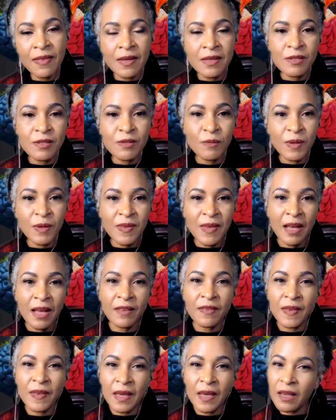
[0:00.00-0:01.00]
this
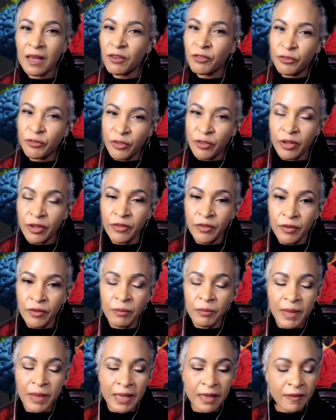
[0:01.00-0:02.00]
without thinking further
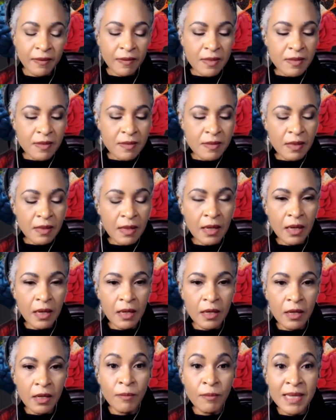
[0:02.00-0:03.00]
about this.
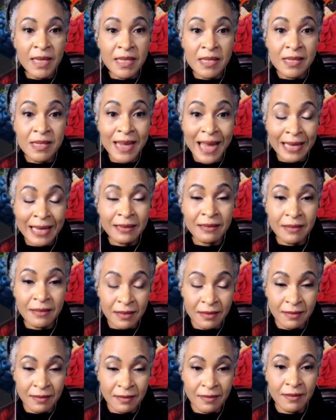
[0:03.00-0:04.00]
You must
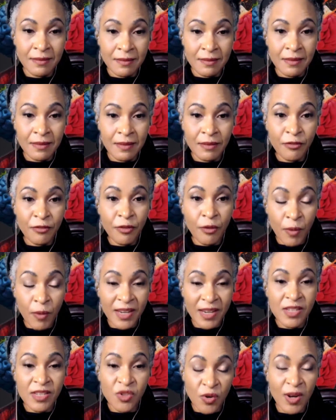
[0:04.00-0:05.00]
stand for
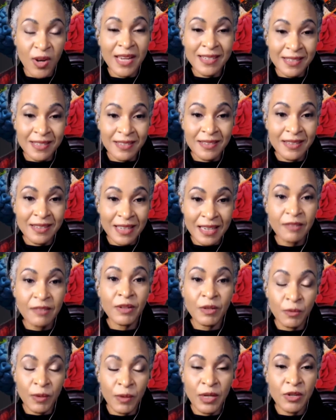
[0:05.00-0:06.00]
what is right,
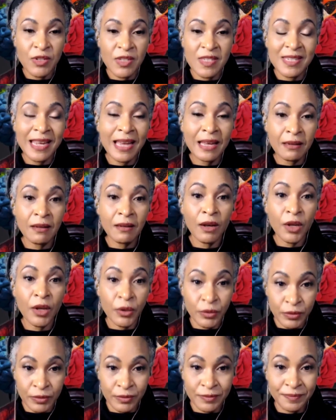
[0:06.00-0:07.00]
even when you stand
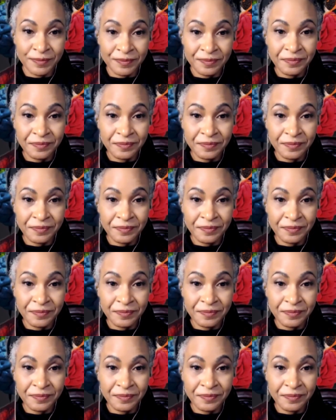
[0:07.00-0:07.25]
alone.